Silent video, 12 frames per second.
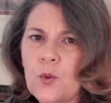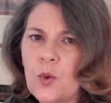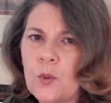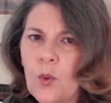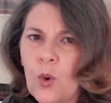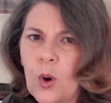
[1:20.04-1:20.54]

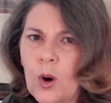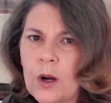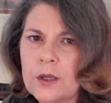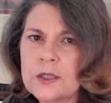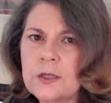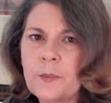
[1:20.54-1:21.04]
or
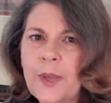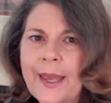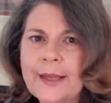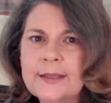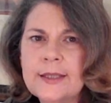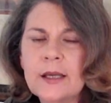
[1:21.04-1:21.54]
more,
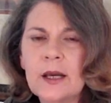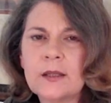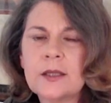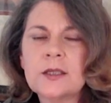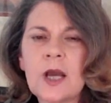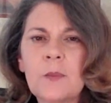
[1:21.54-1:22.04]
depending on
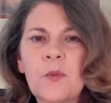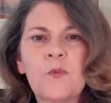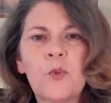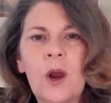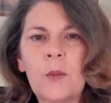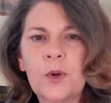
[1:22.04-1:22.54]
the type of
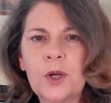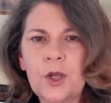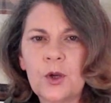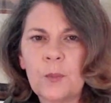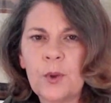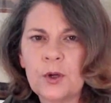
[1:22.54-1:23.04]
property
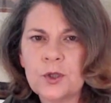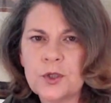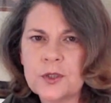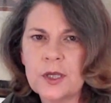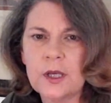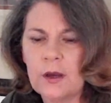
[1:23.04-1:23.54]
you're
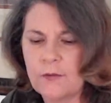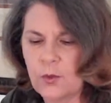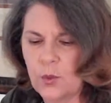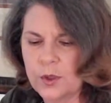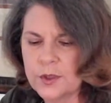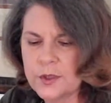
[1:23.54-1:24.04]
purchasing, of
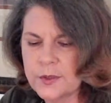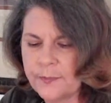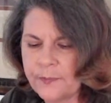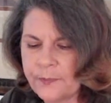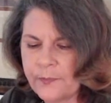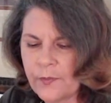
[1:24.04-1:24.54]
course.
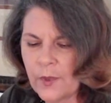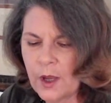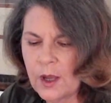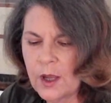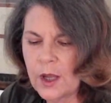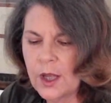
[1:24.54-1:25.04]

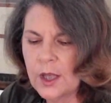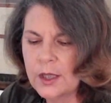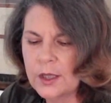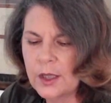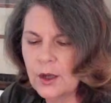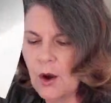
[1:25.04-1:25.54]
The